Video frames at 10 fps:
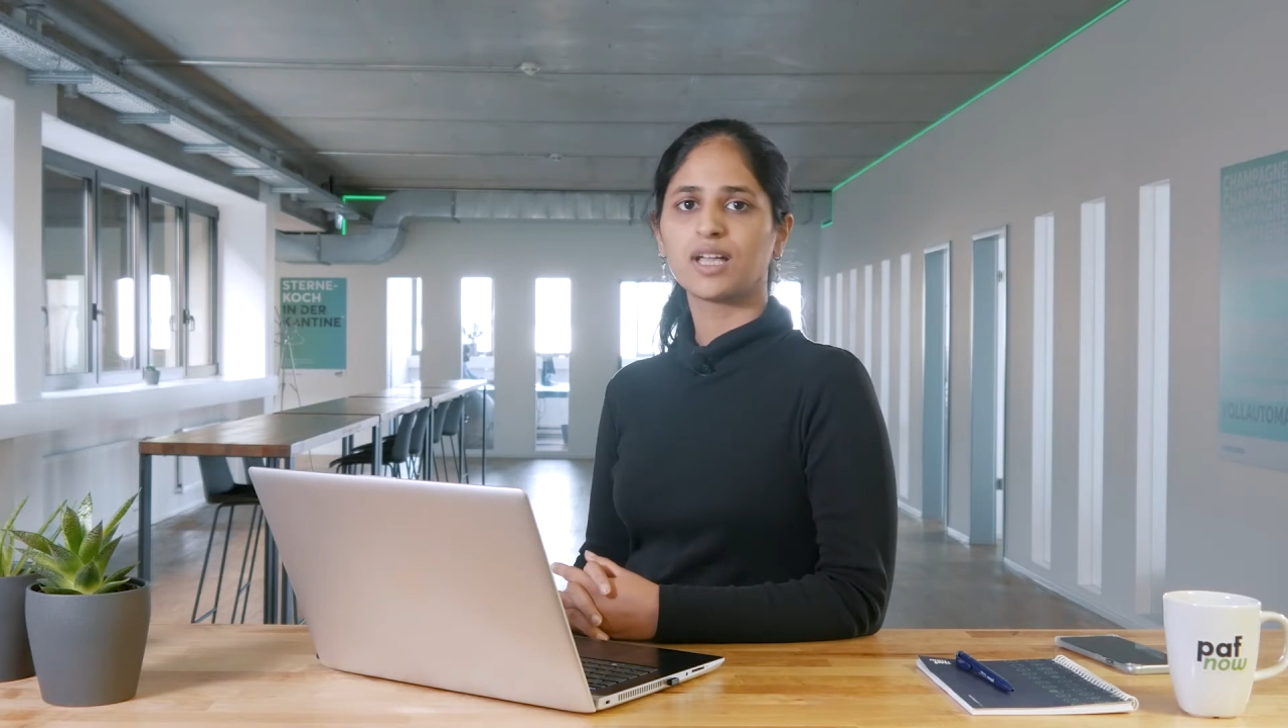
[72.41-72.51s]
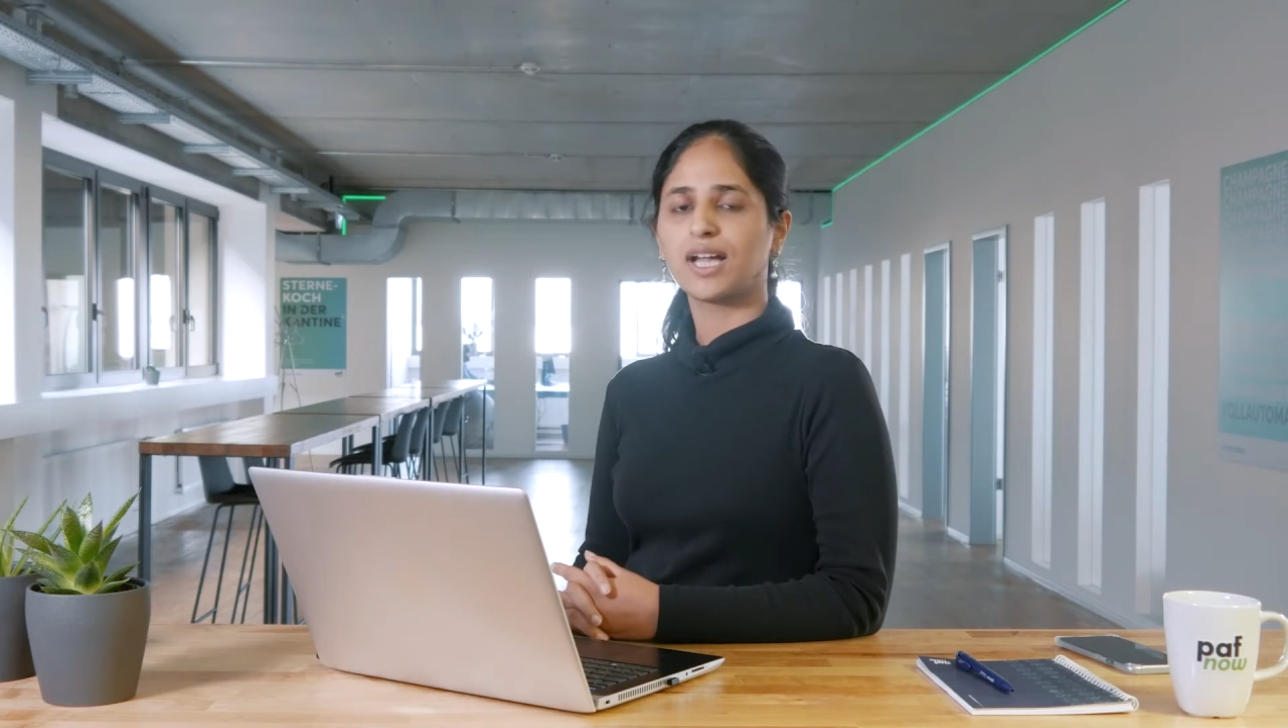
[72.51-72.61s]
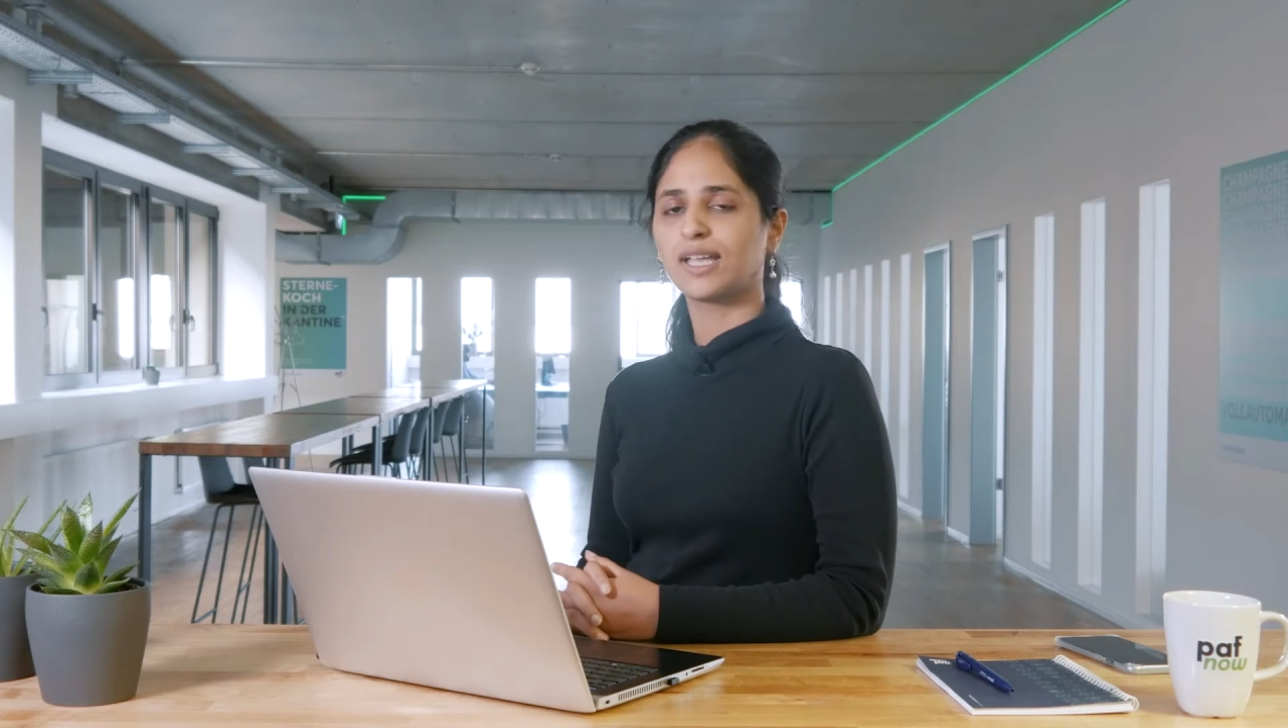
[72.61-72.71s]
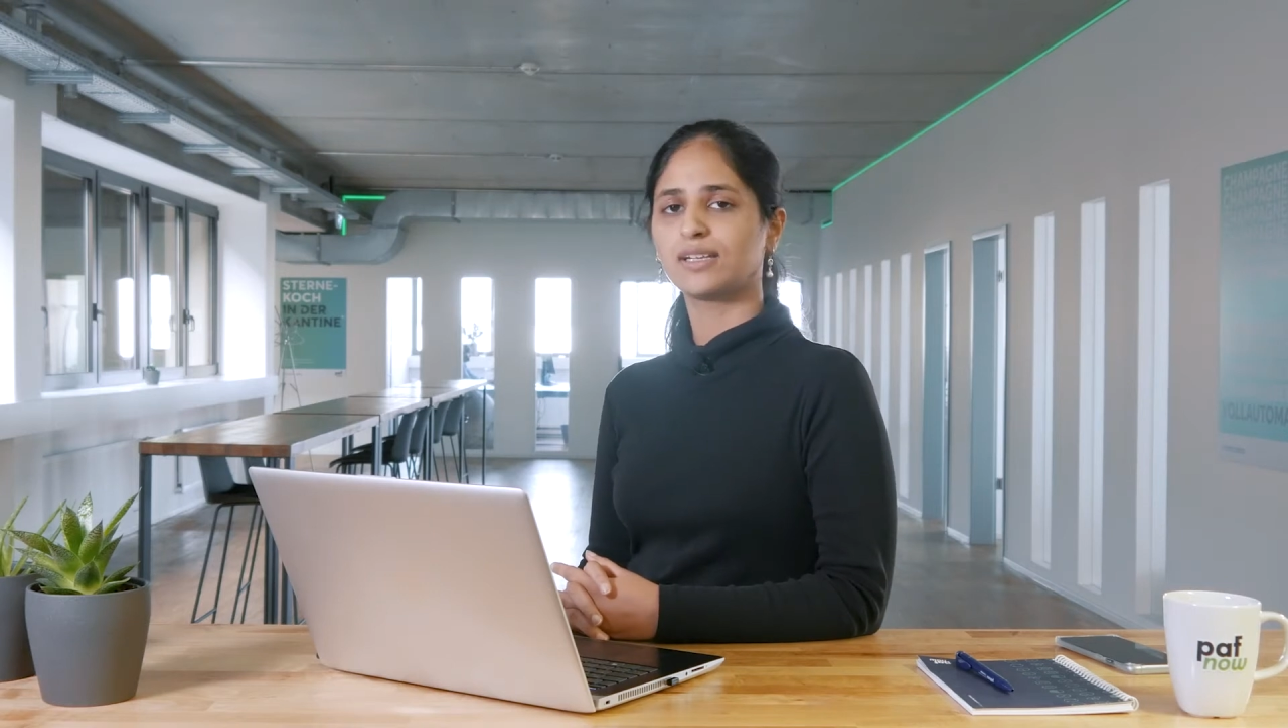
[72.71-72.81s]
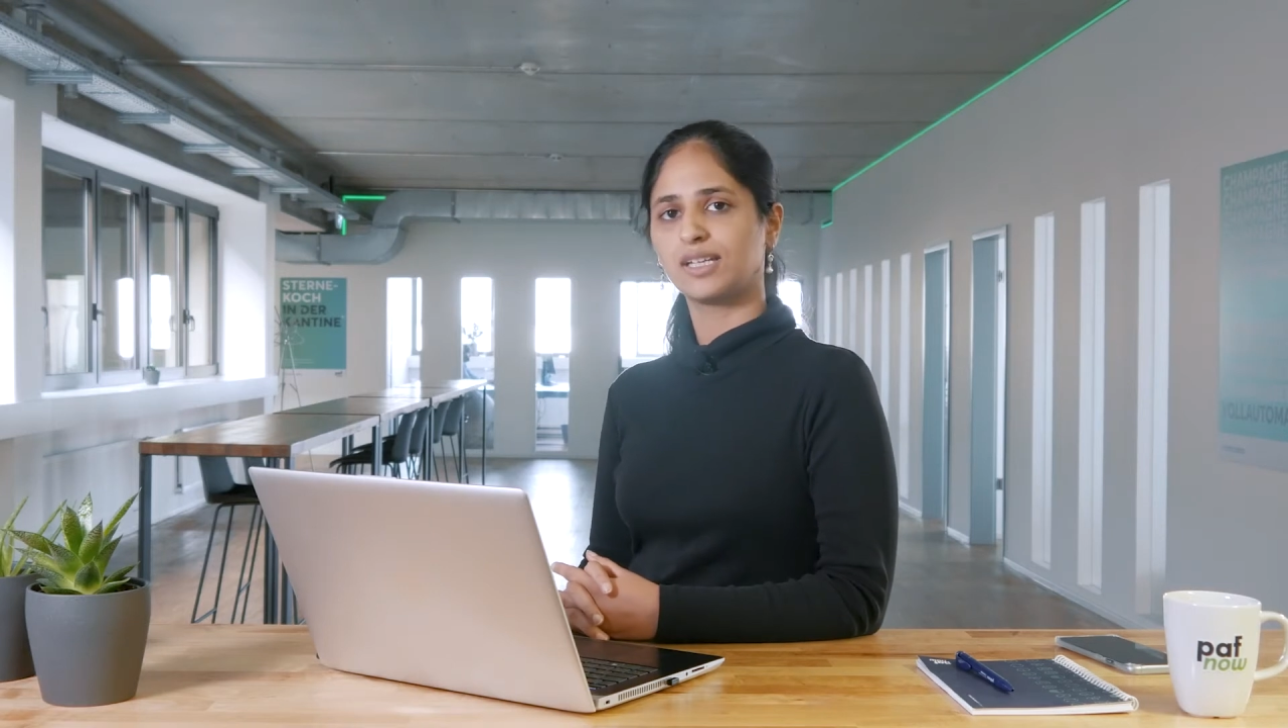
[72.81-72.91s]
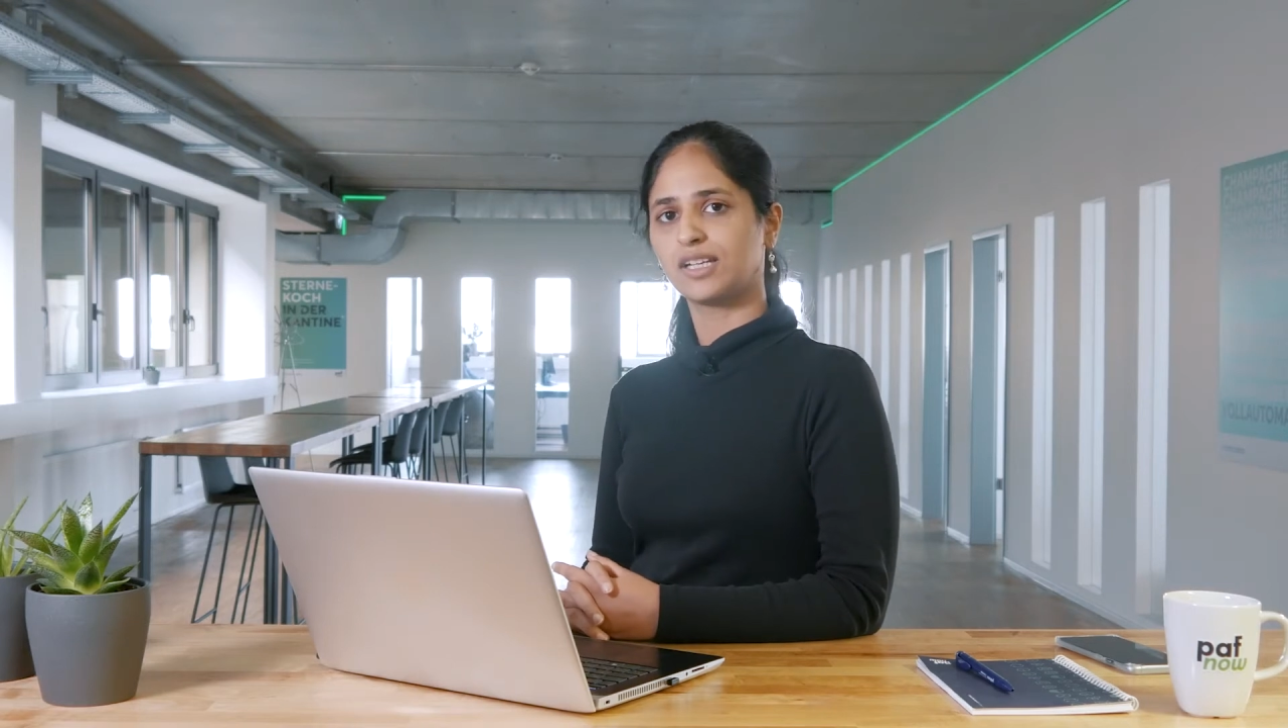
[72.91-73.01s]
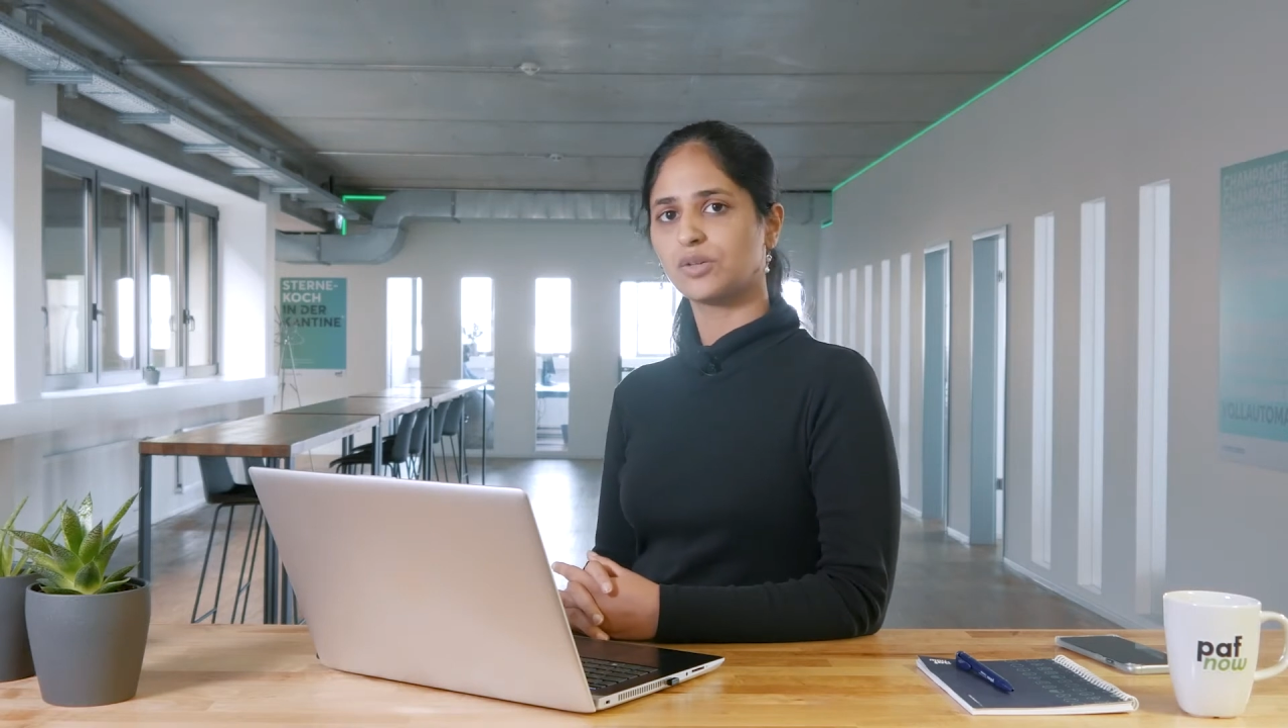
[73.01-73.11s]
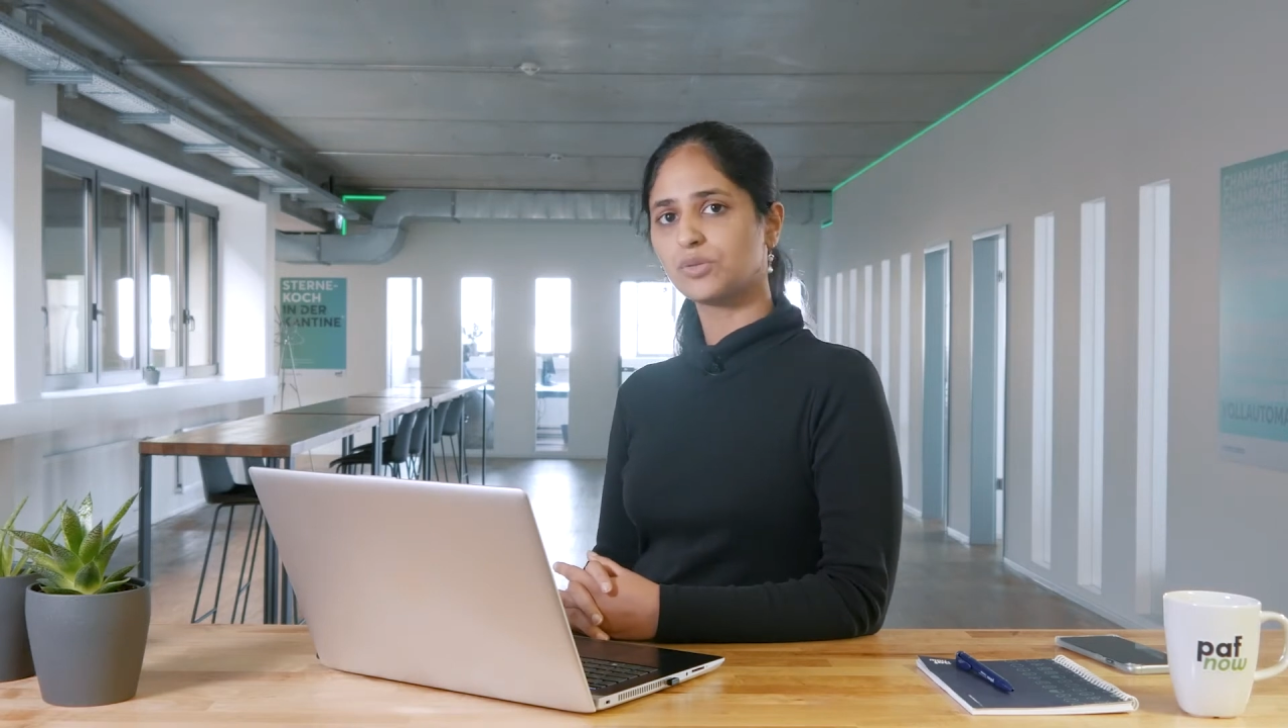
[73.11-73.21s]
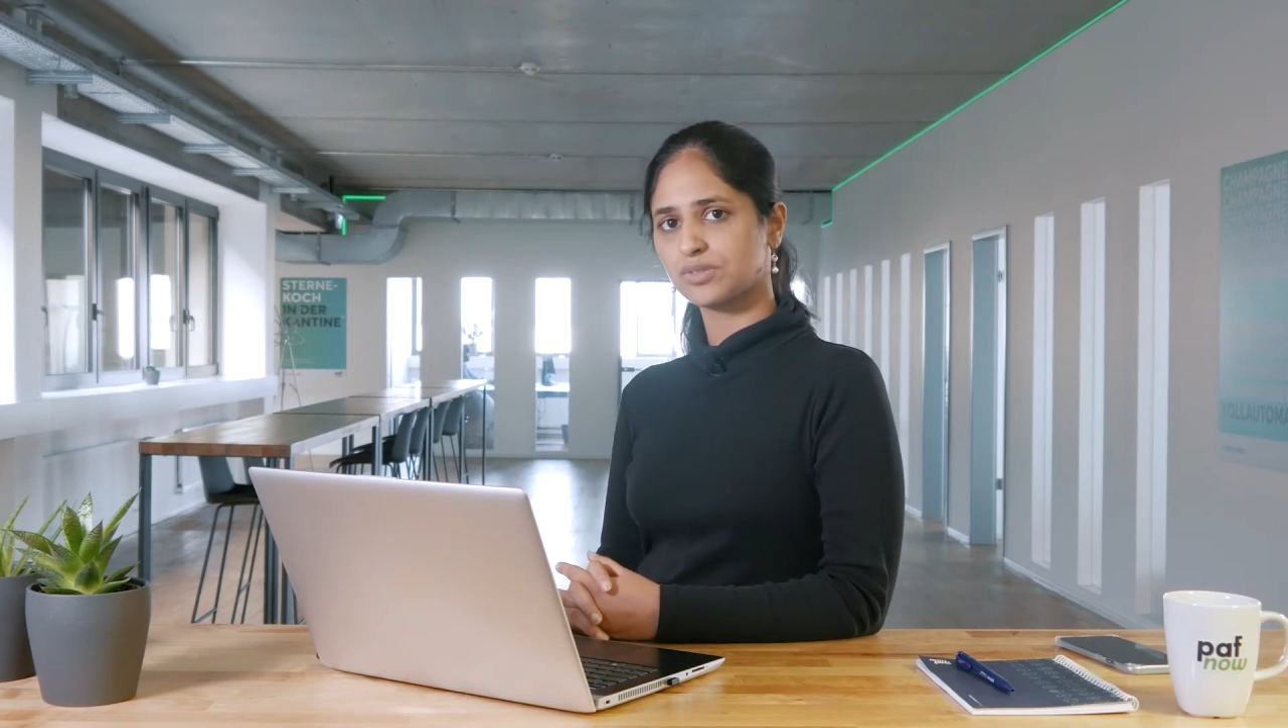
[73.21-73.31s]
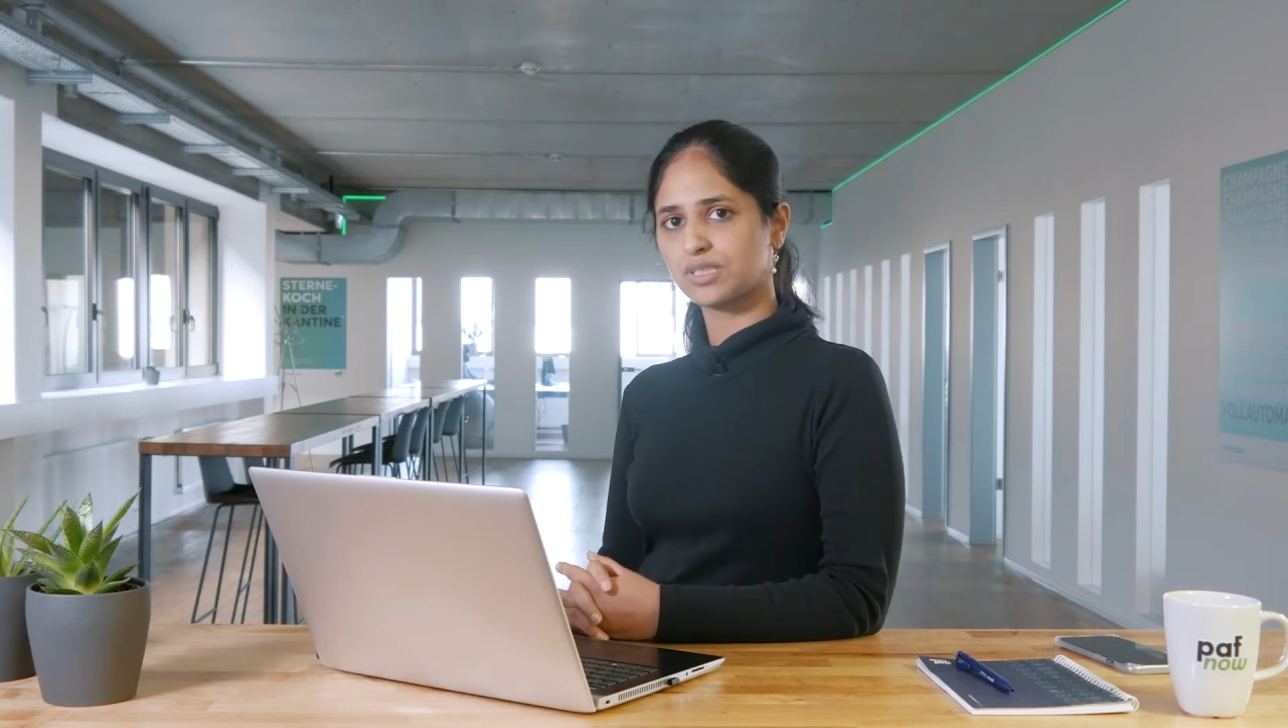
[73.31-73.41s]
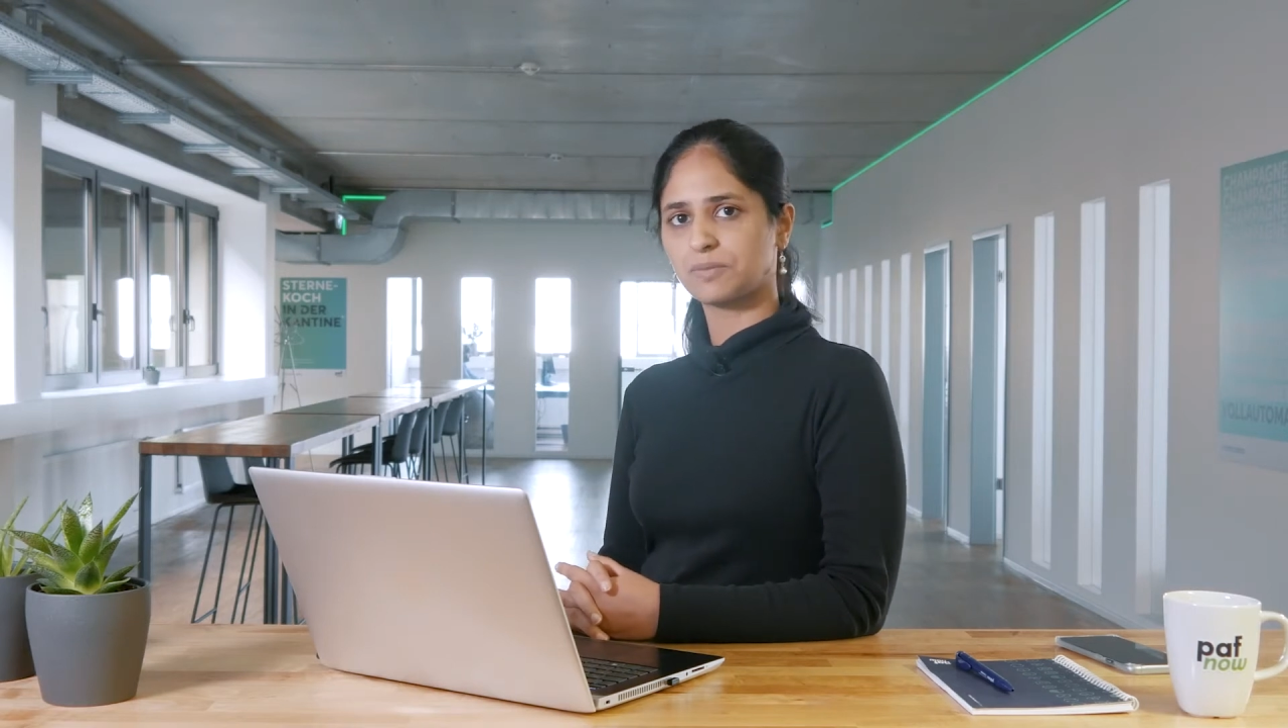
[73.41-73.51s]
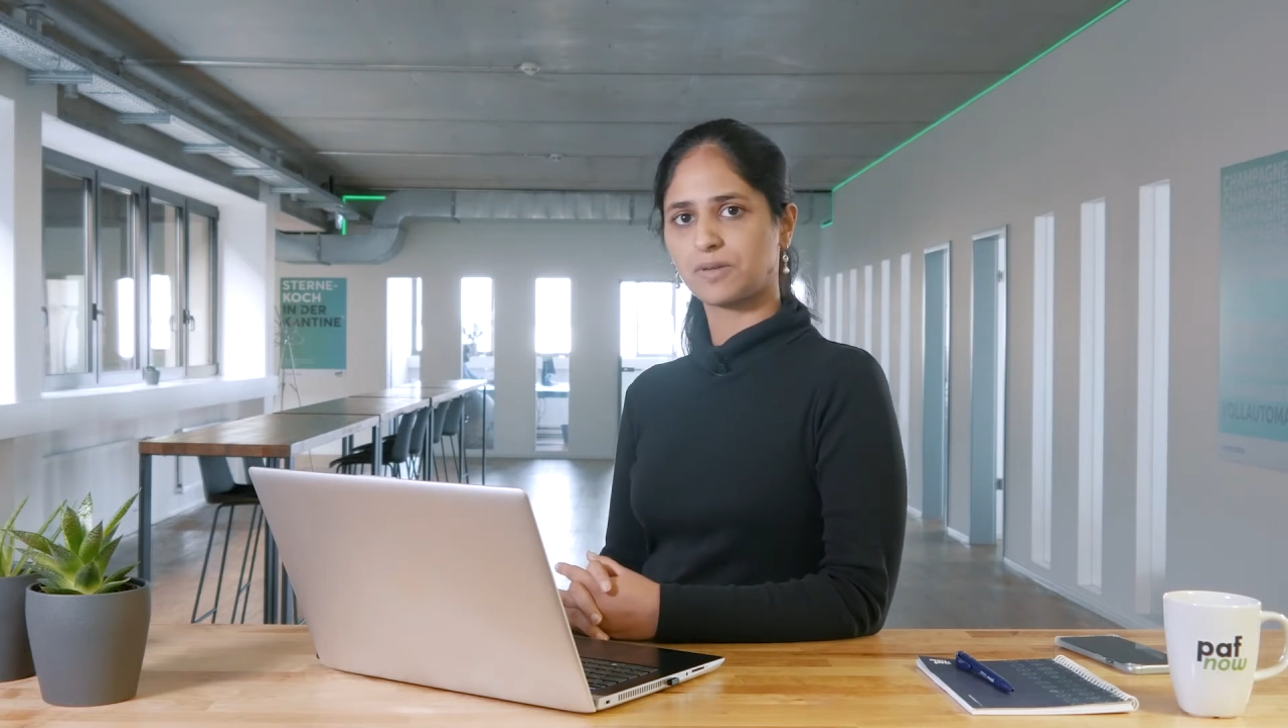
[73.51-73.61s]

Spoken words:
And in an O2C